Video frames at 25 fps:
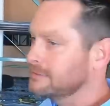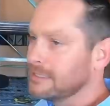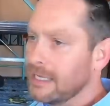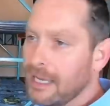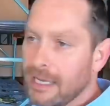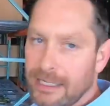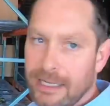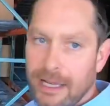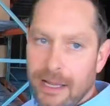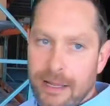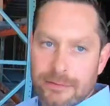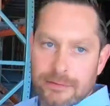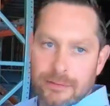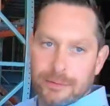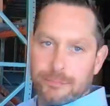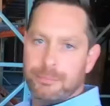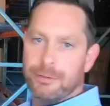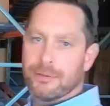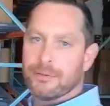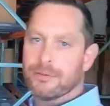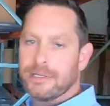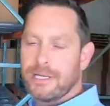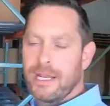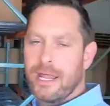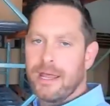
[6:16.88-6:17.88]
side out, they'll
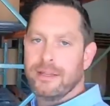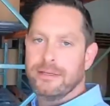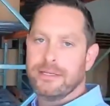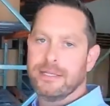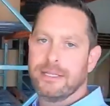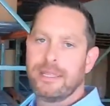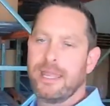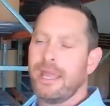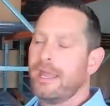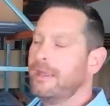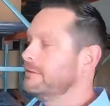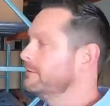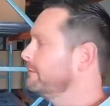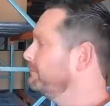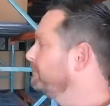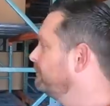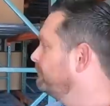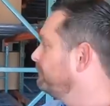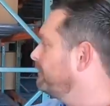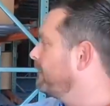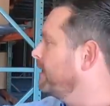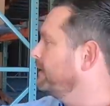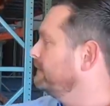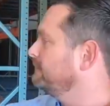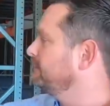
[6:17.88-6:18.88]
pull it out, and again, they'll be
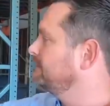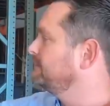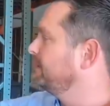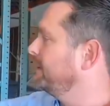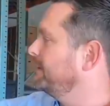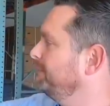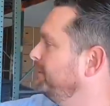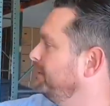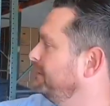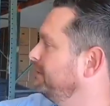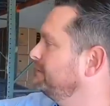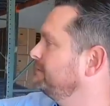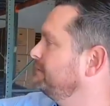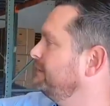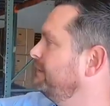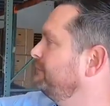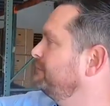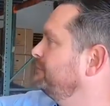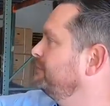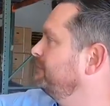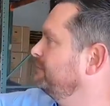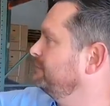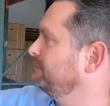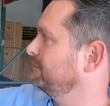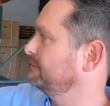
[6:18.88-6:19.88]
riding 10 minutes
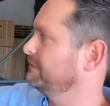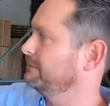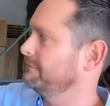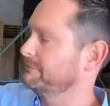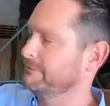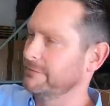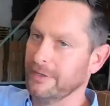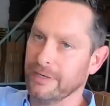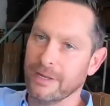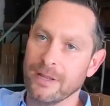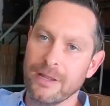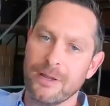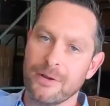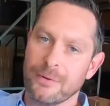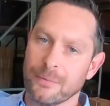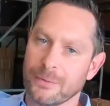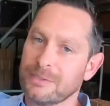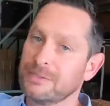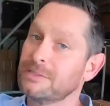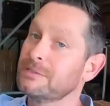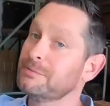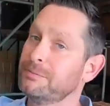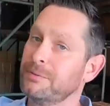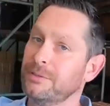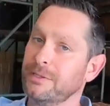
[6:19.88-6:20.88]
after delivery,
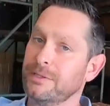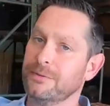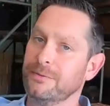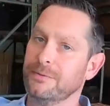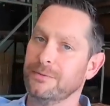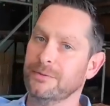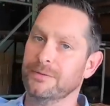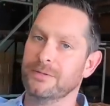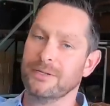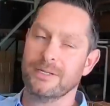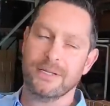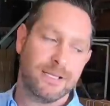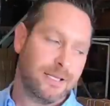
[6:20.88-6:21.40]
which is pretty cool.